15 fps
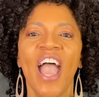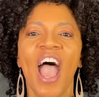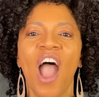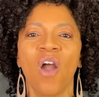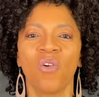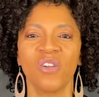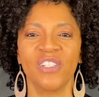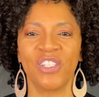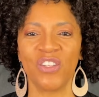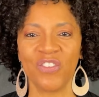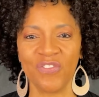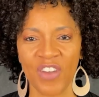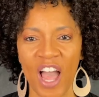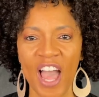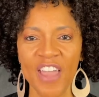Our
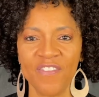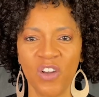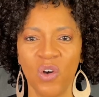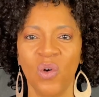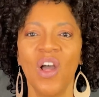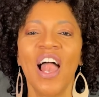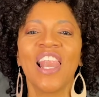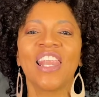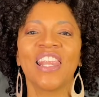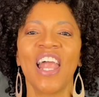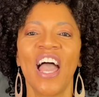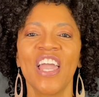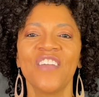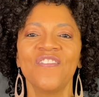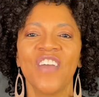Survival,
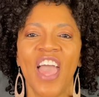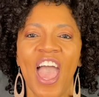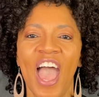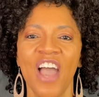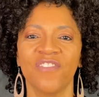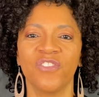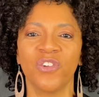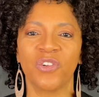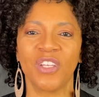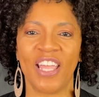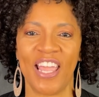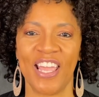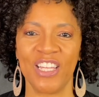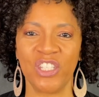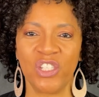Life After
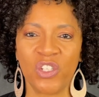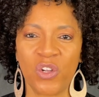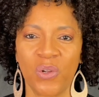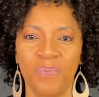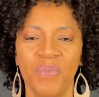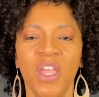Cancer.